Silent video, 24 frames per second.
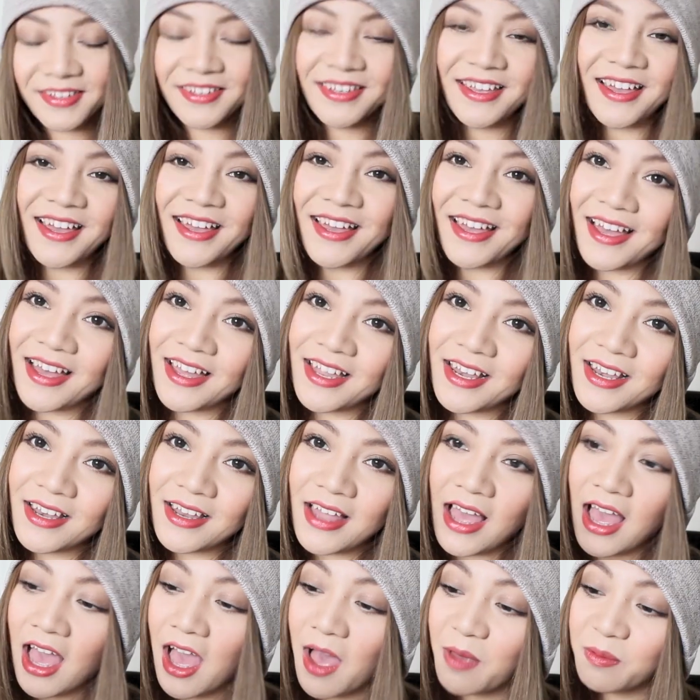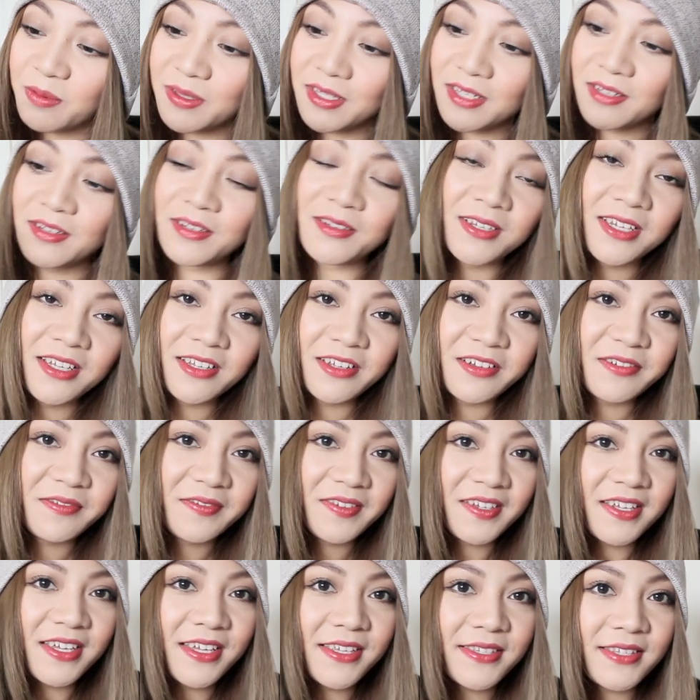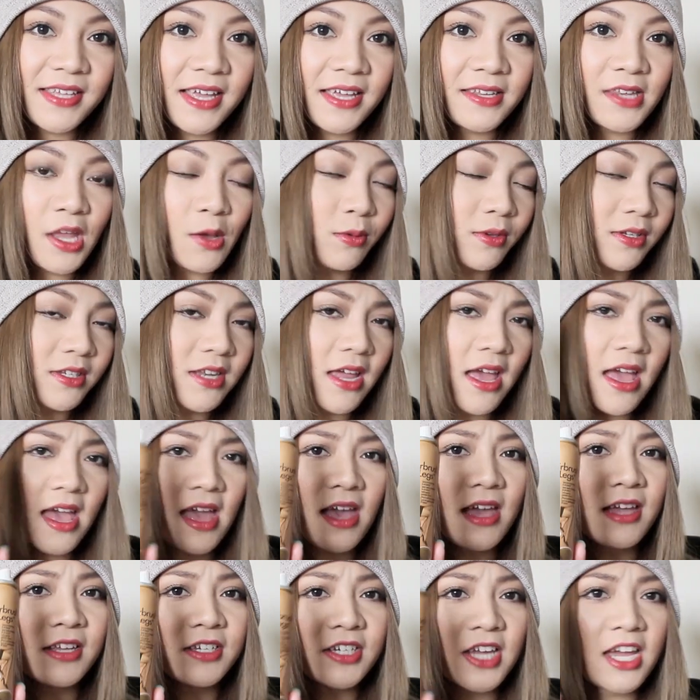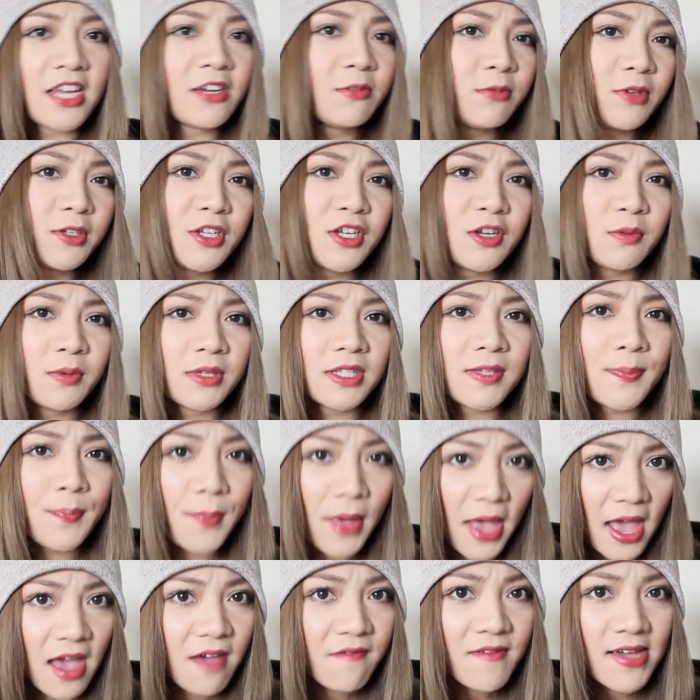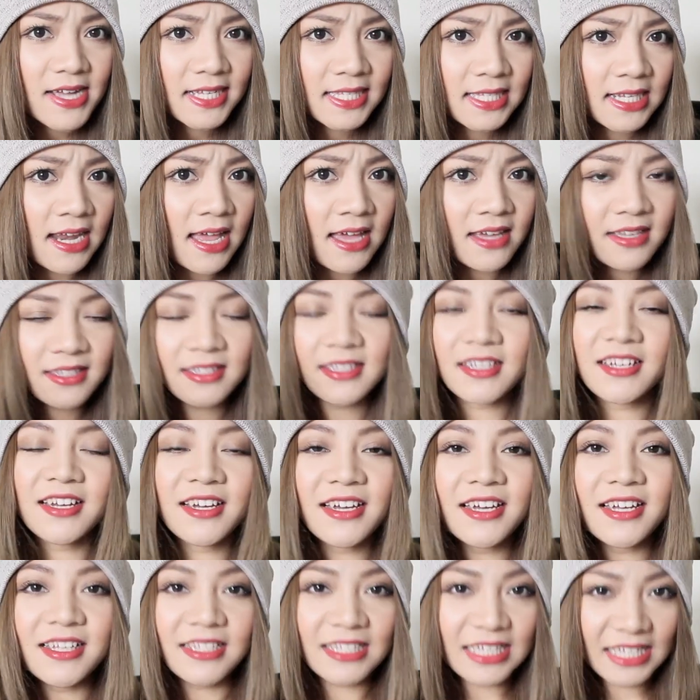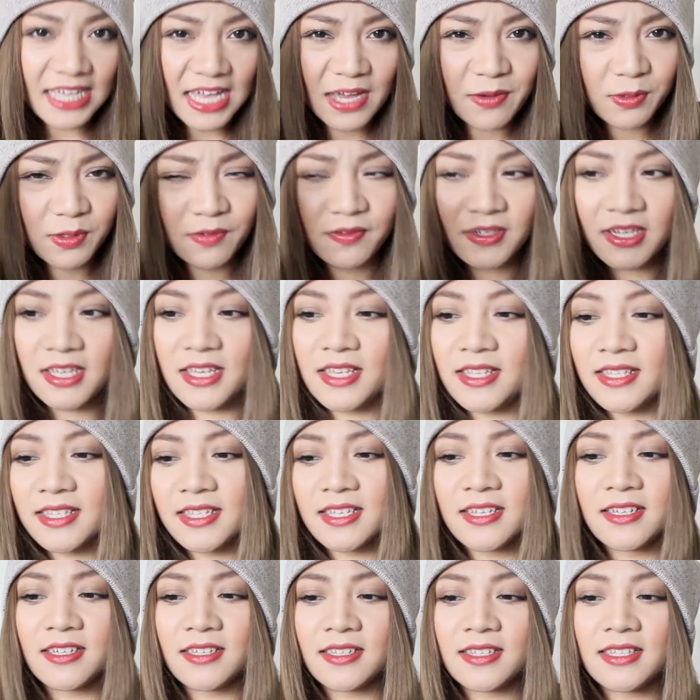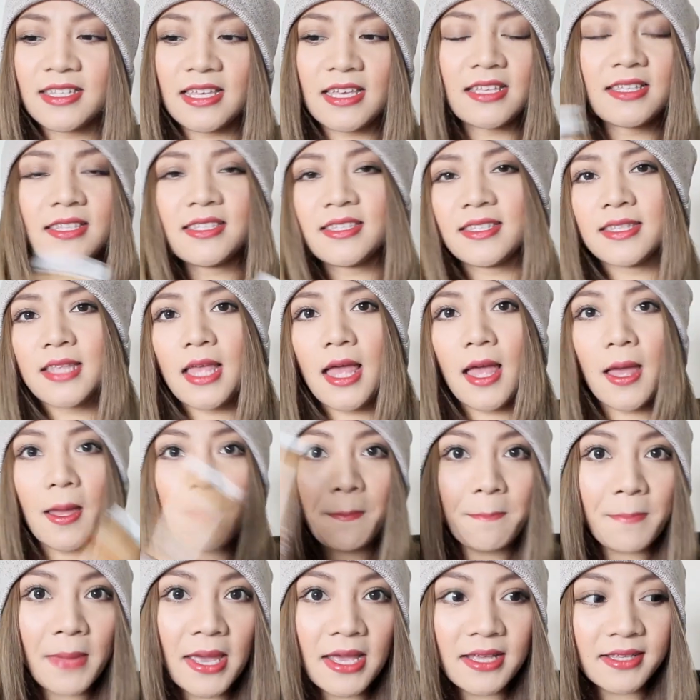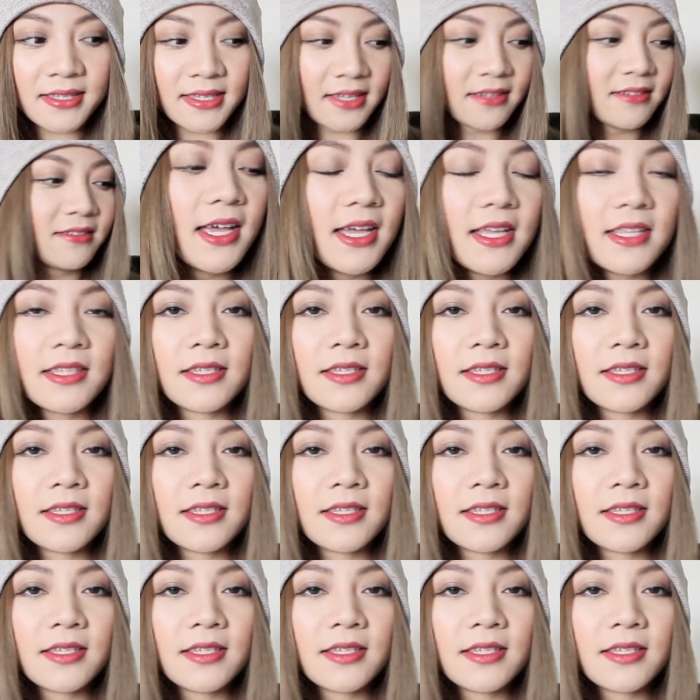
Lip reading: Yeah, I absolutely love this, and I would urge anyone who wants perfect legs to get one of these because it's amazing.